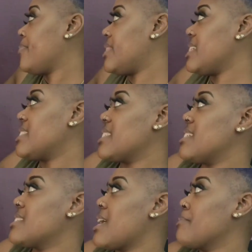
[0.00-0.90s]
This
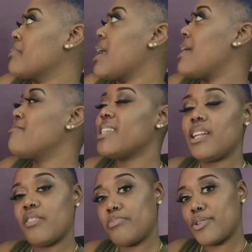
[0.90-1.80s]
is I really
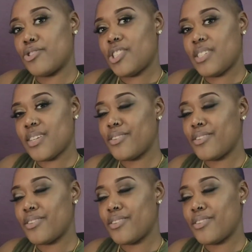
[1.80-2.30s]
love brooches.